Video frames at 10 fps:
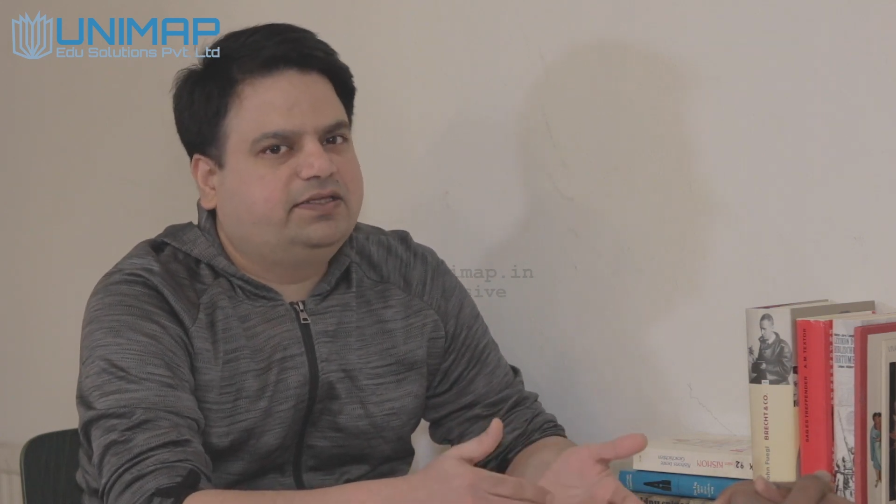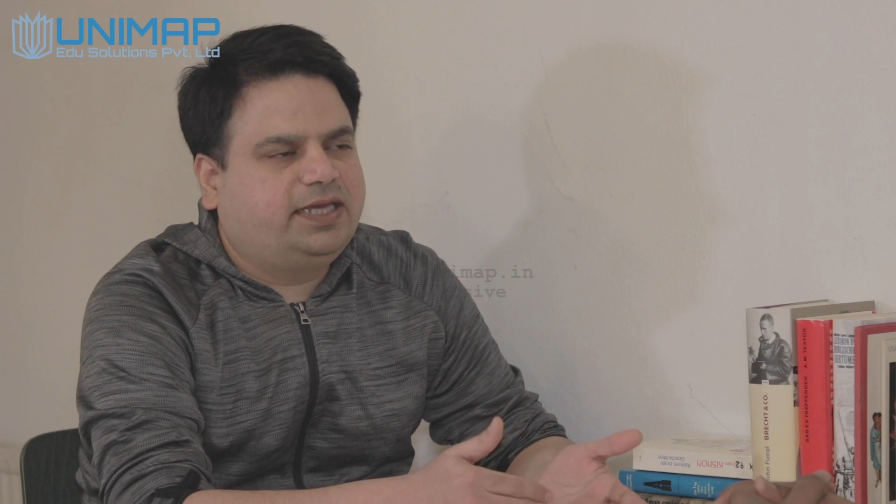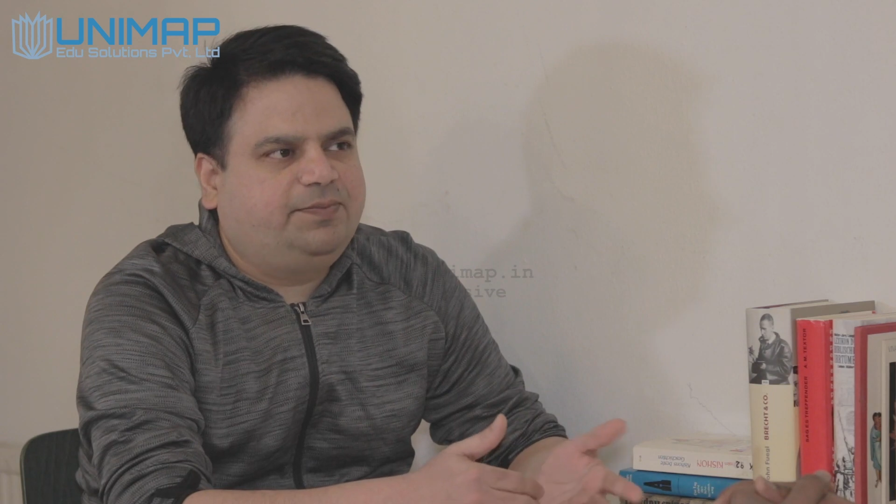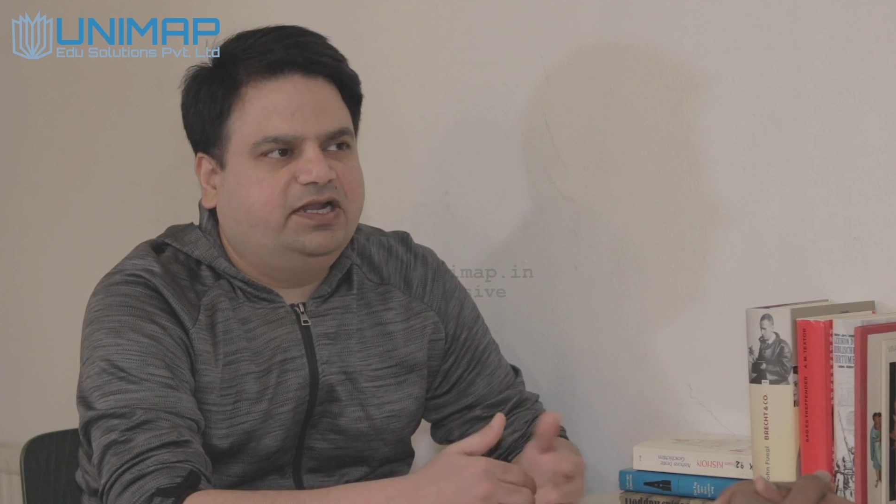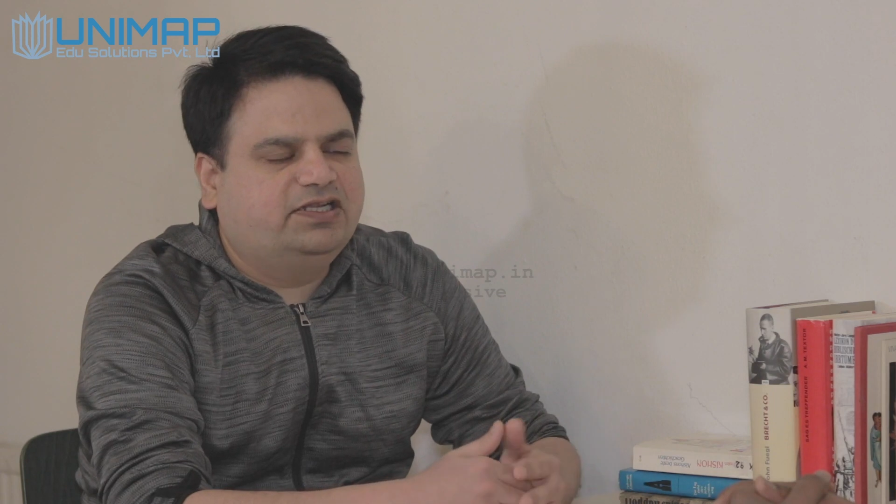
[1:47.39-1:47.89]

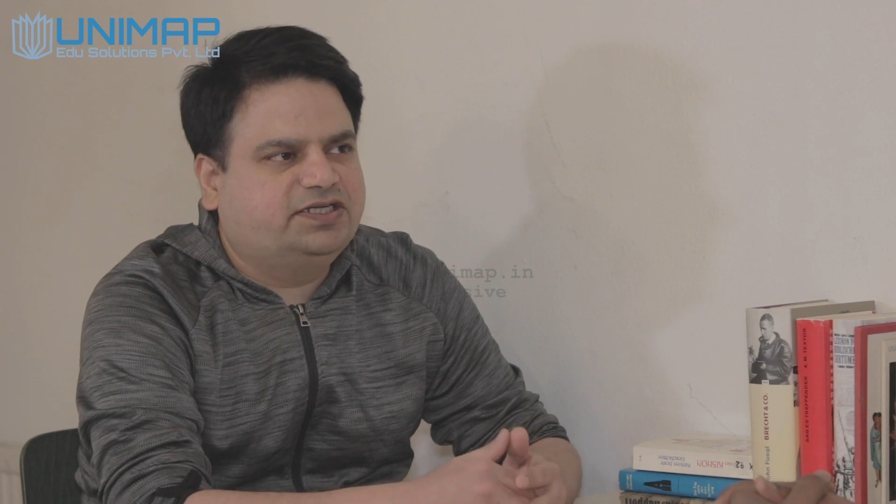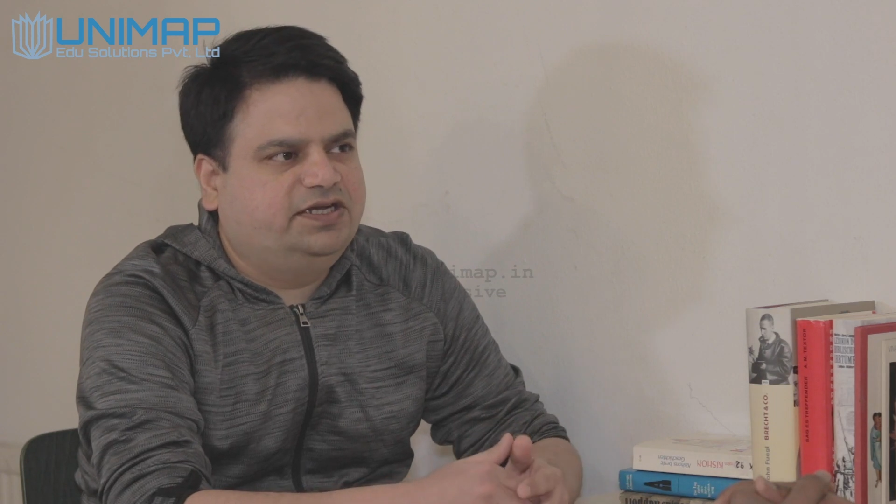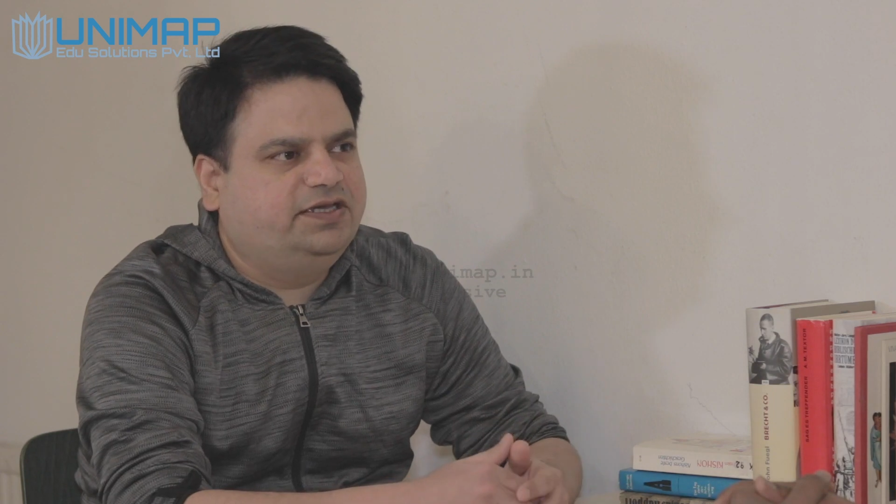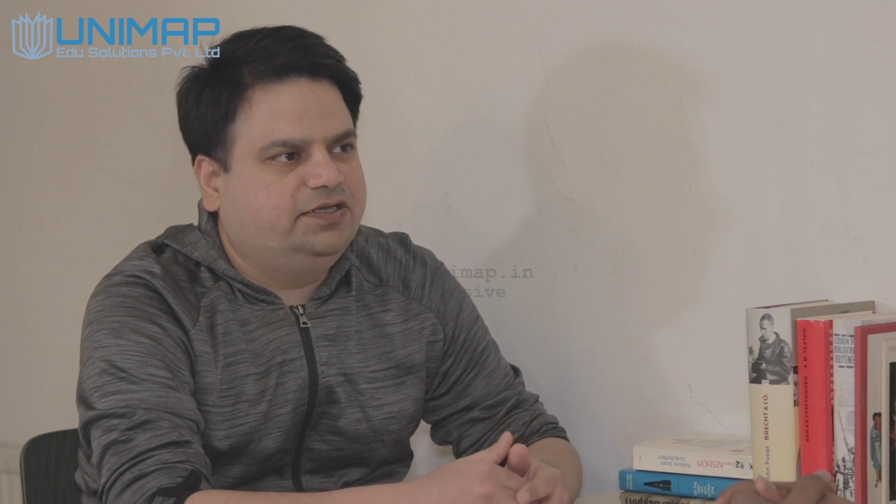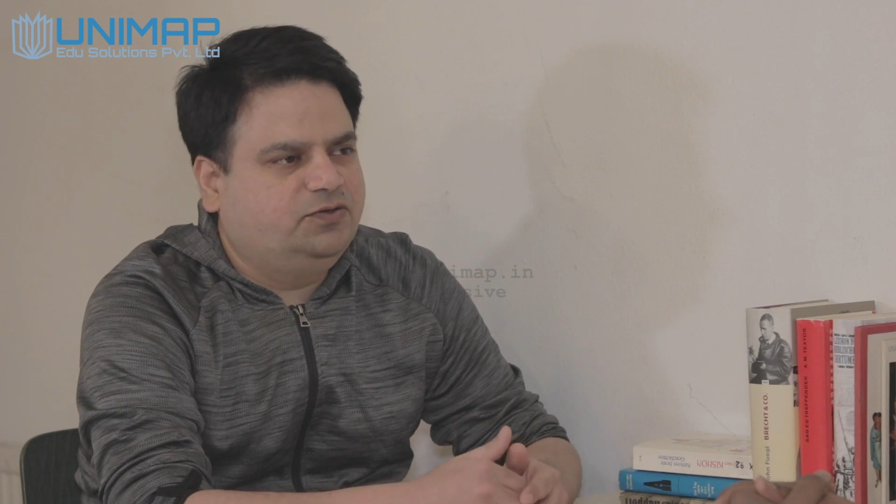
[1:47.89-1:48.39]
capital
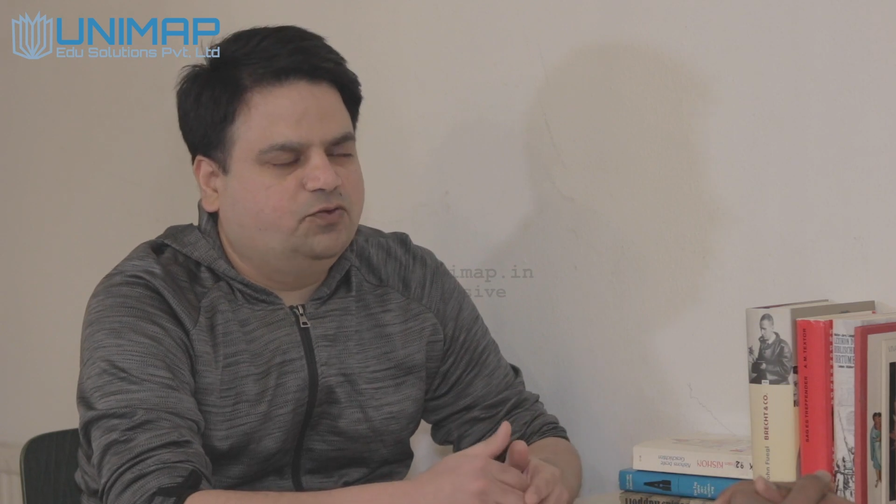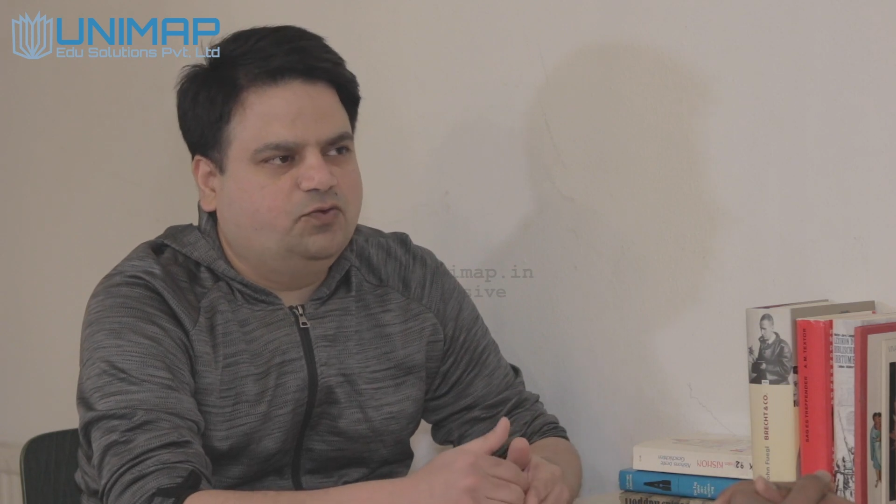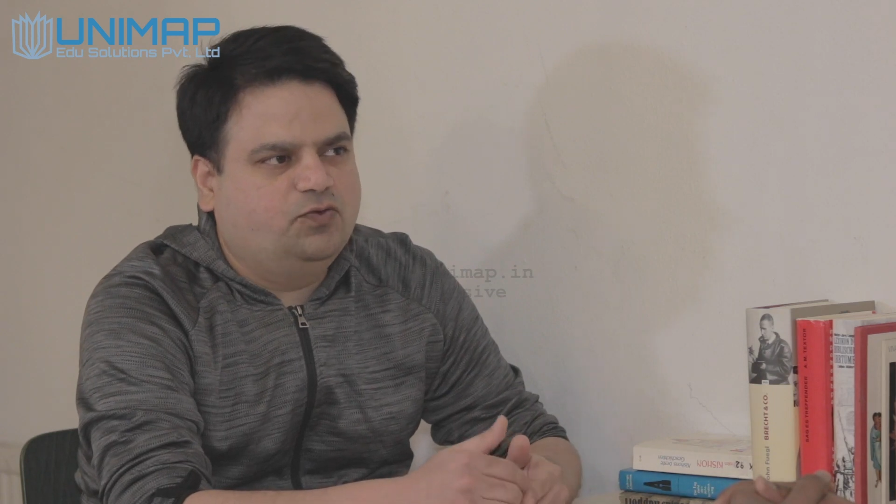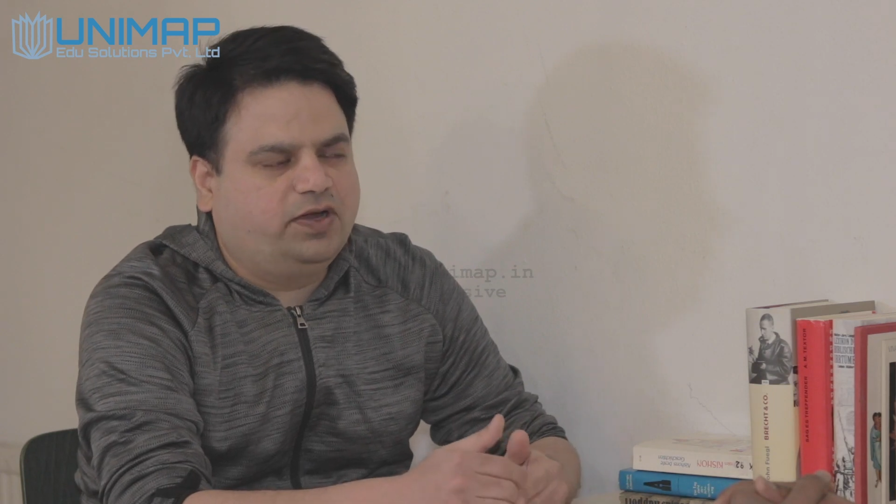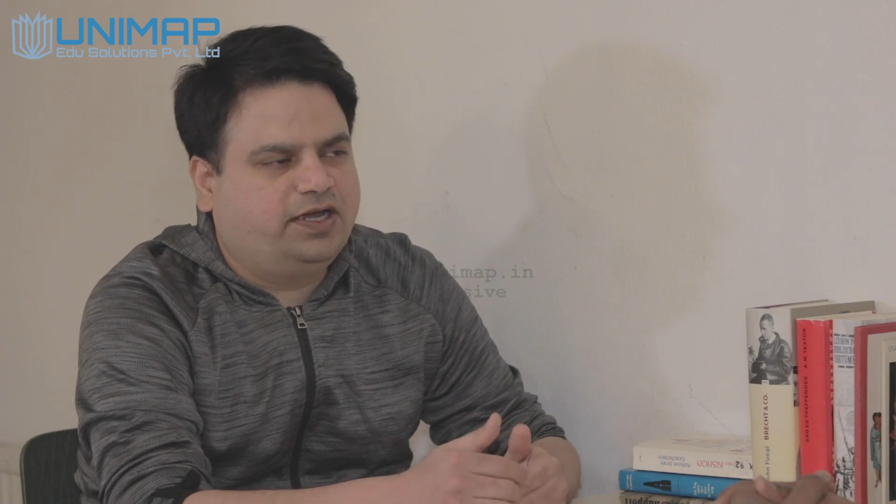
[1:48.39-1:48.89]
city, you